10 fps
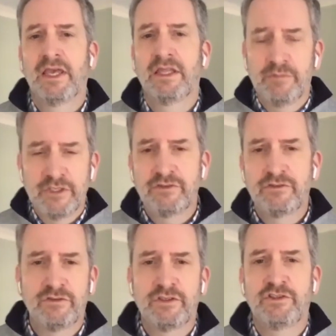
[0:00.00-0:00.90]
and the
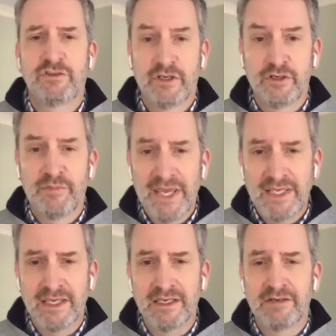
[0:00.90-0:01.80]
business decisions that you're
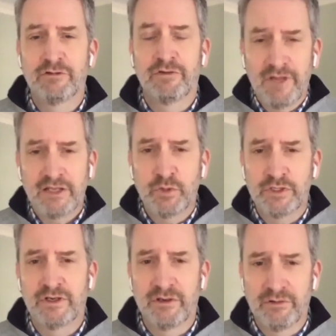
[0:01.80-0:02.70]
making reflect
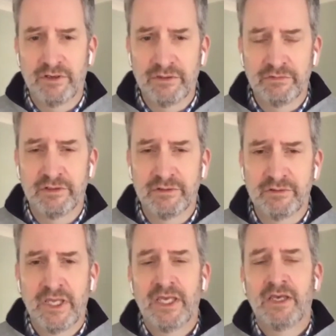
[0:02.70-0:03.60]
what they're going through